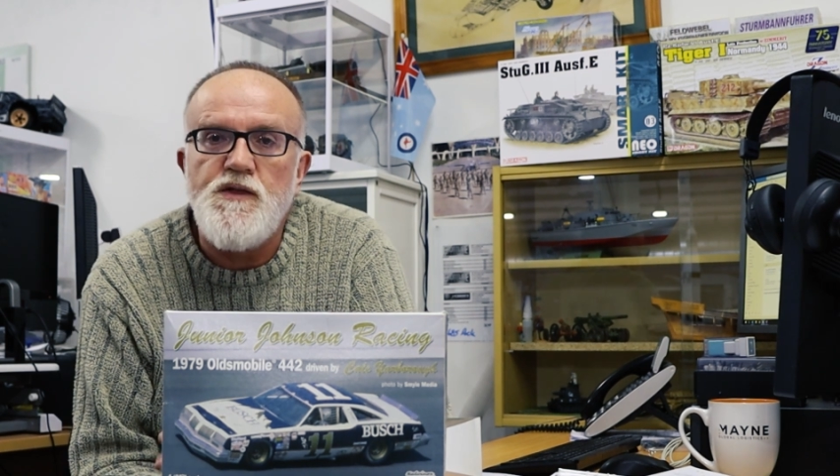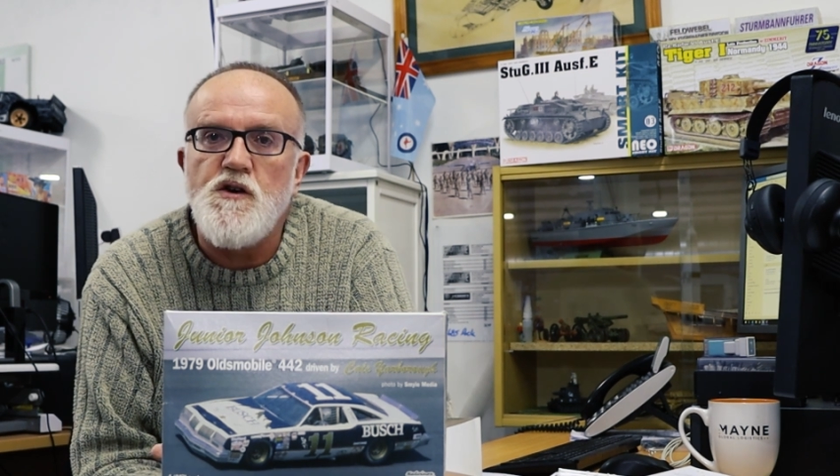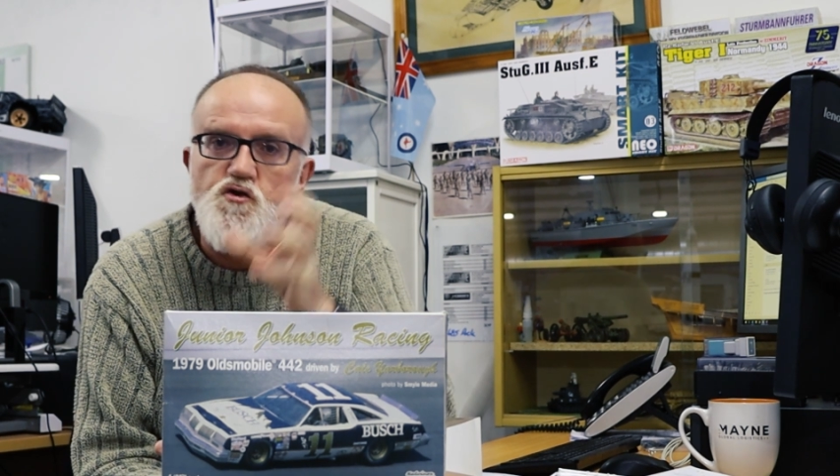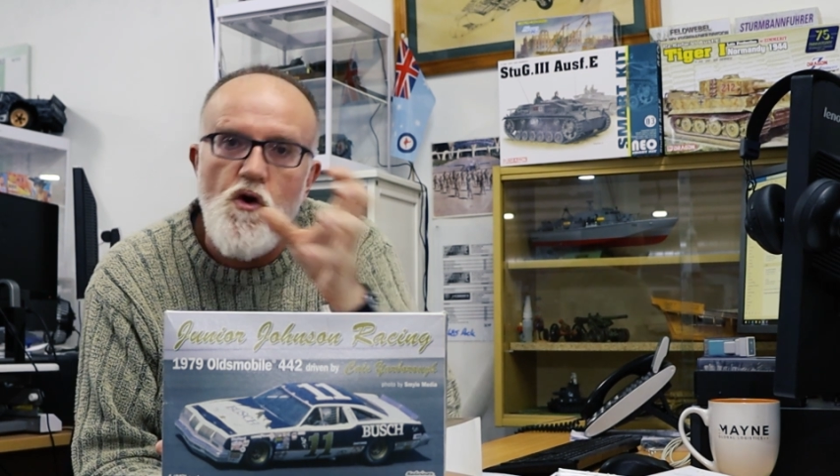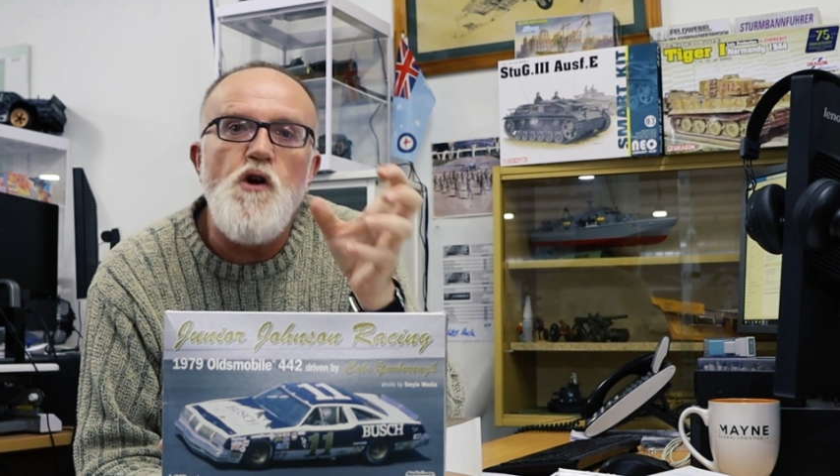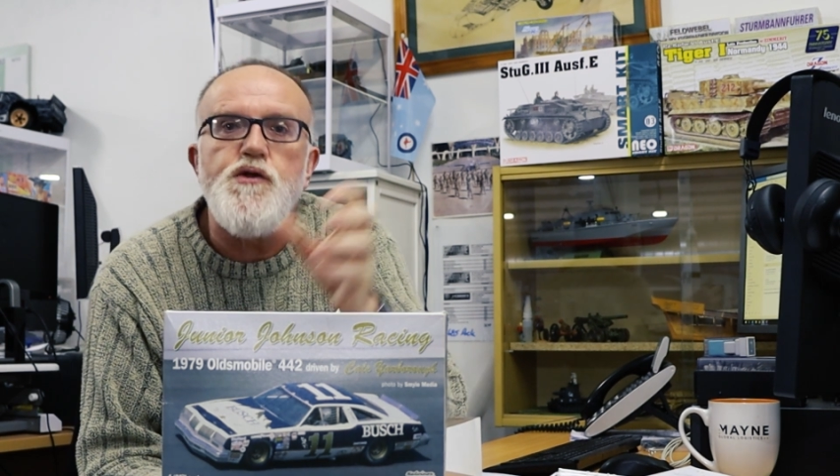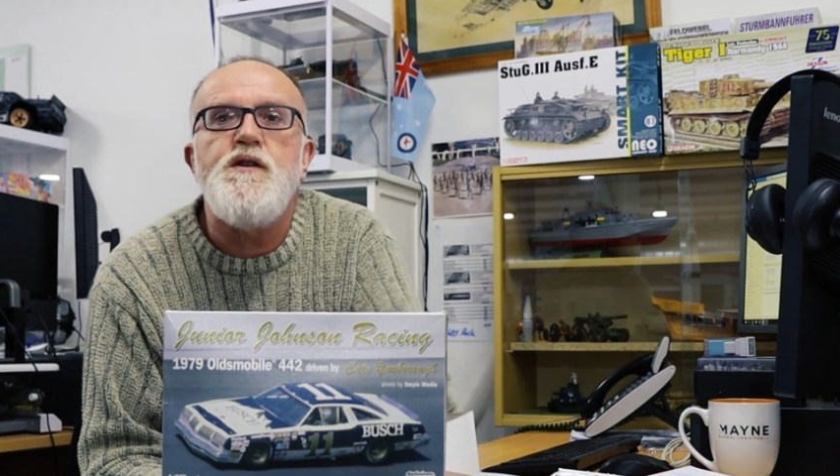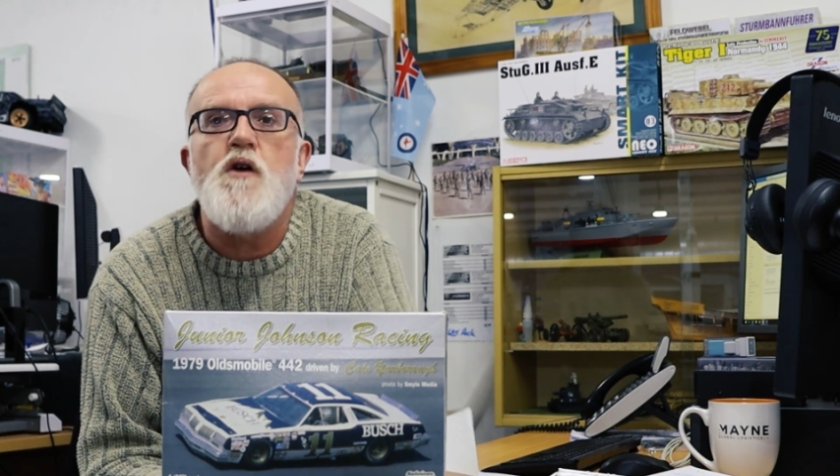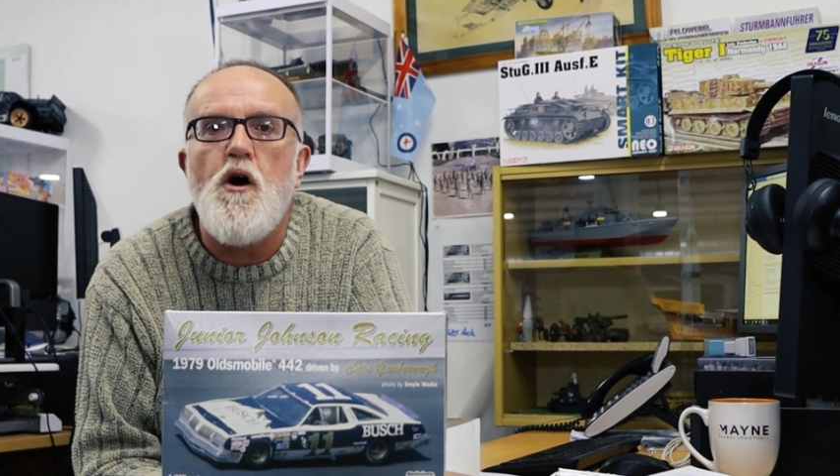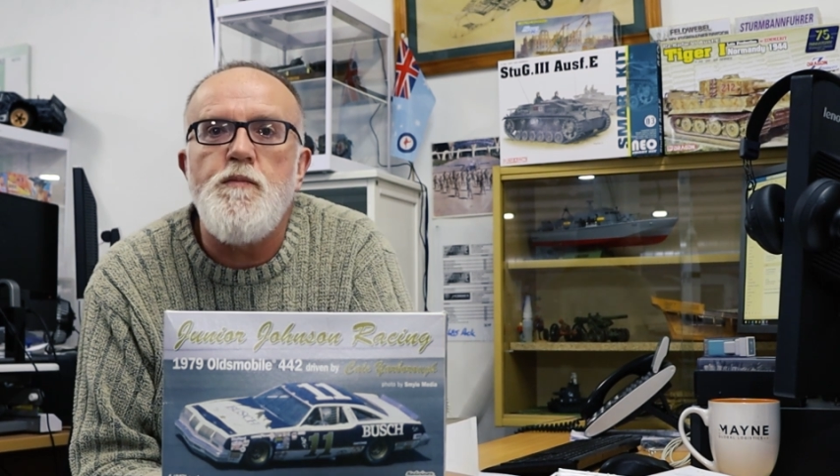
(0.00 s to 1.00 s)
with the
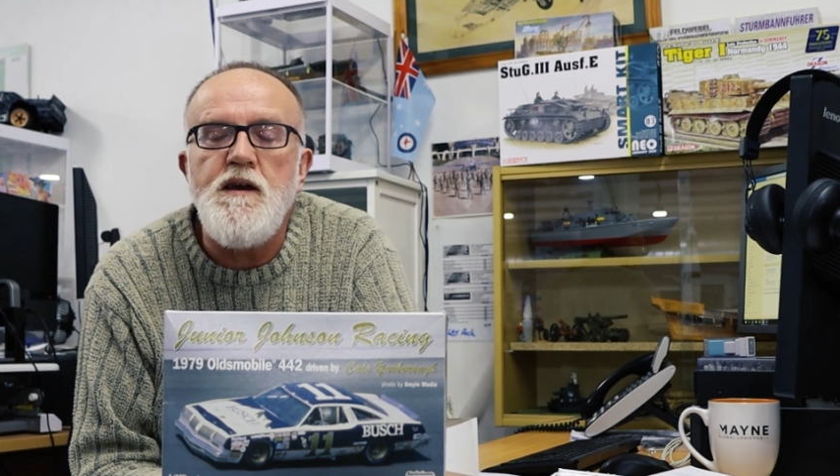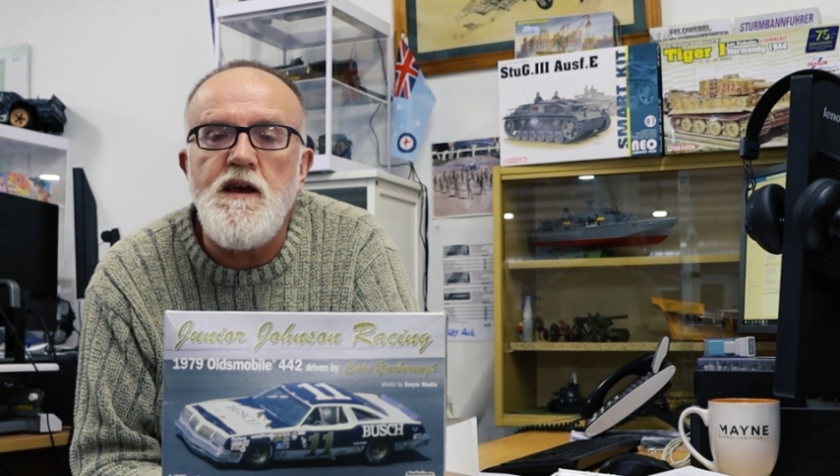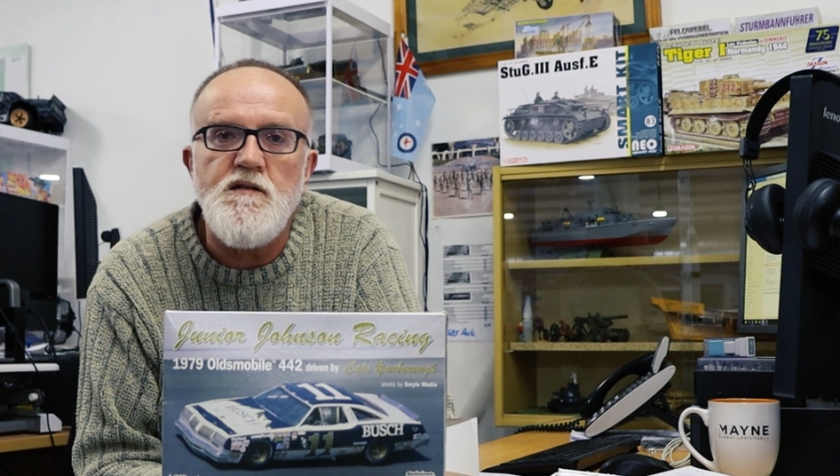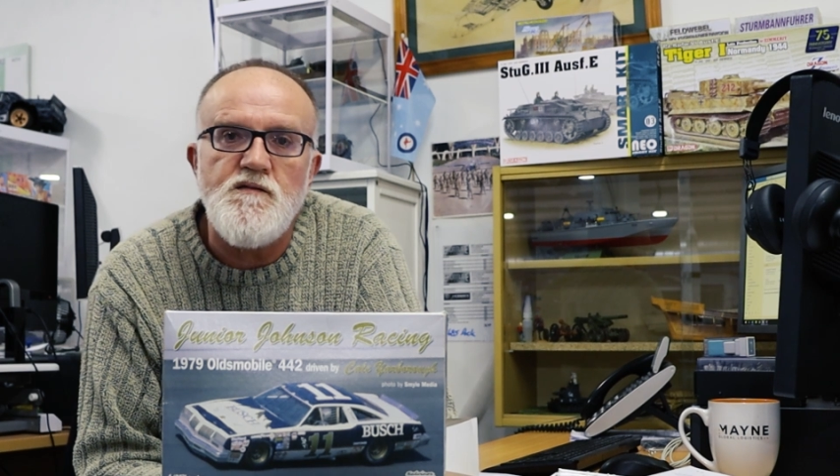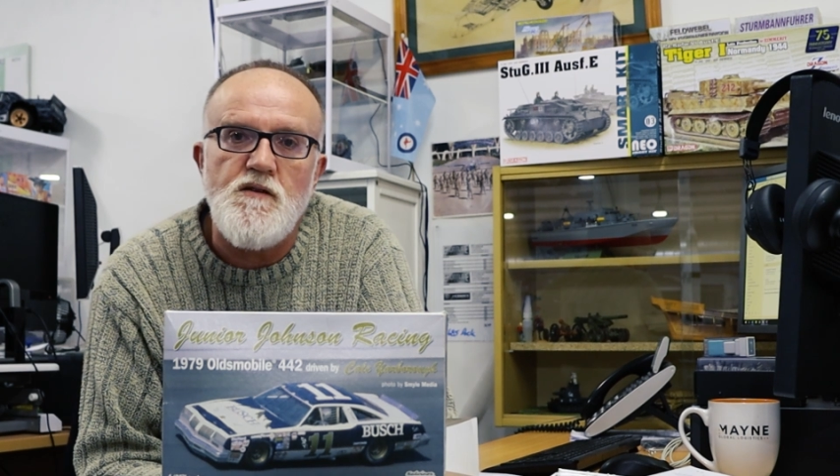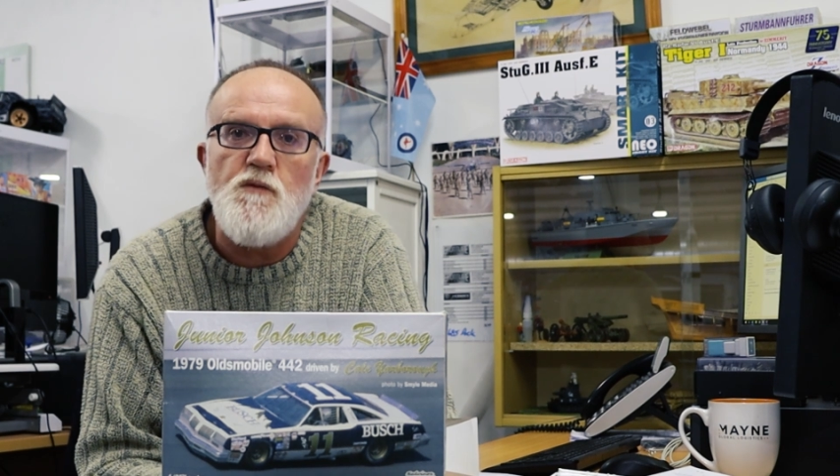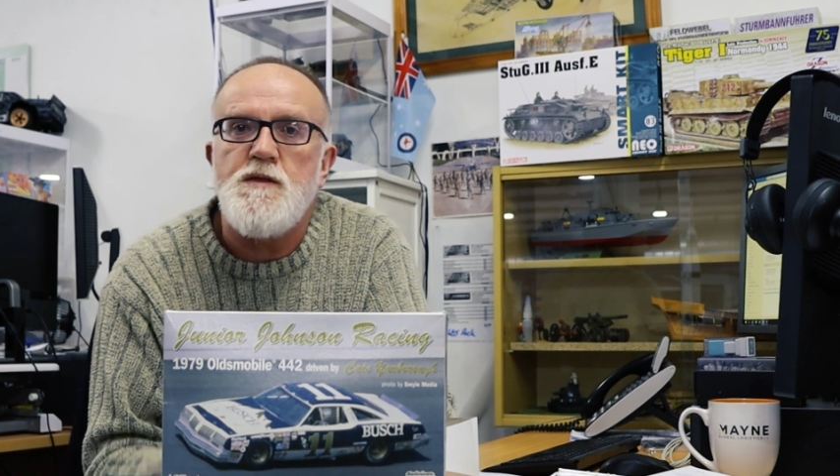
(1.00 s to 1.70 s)
growth in the hobby industry,